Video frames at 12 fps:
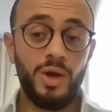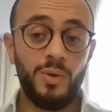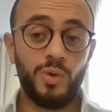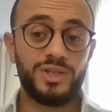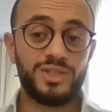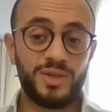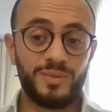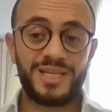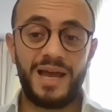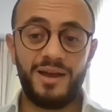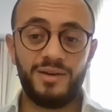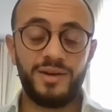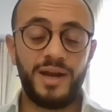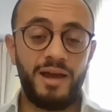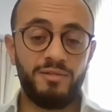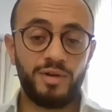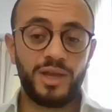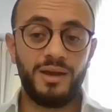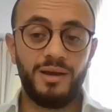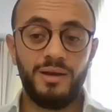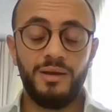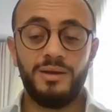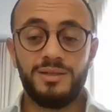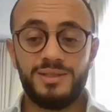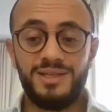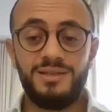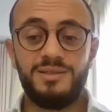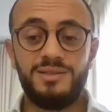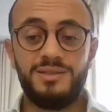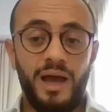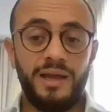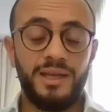Where sub-Saharan Africa sits,